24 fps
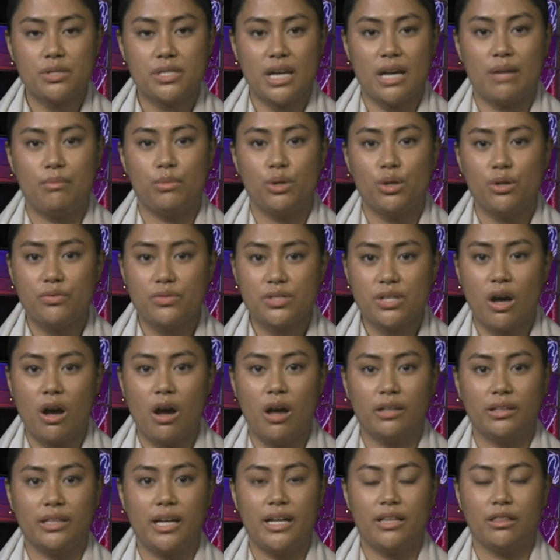and move to
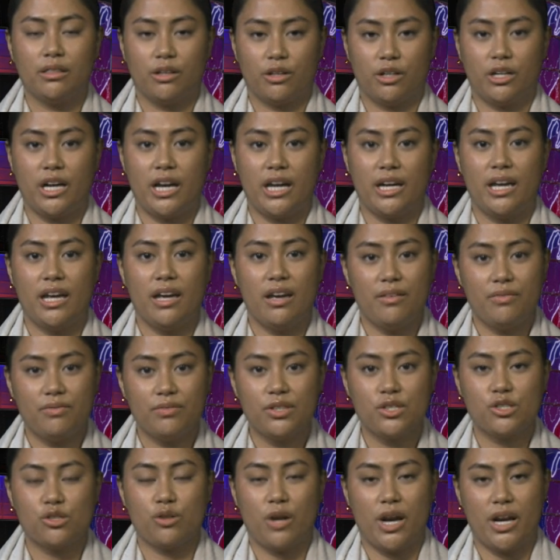online learning if the
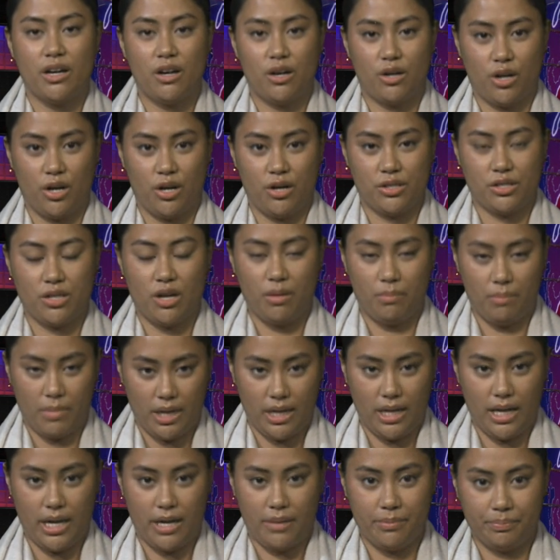strike occurs on
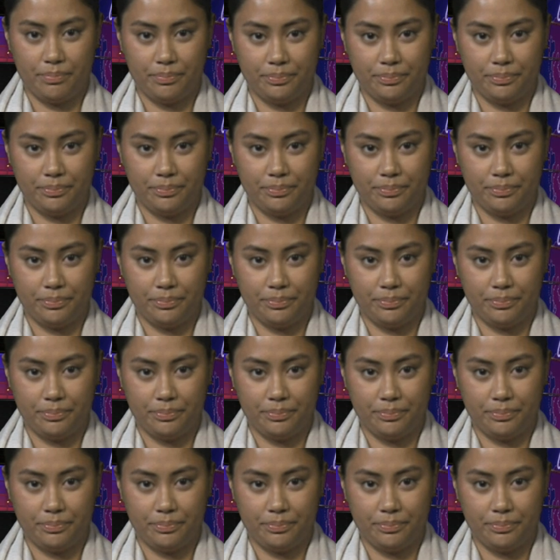Monday.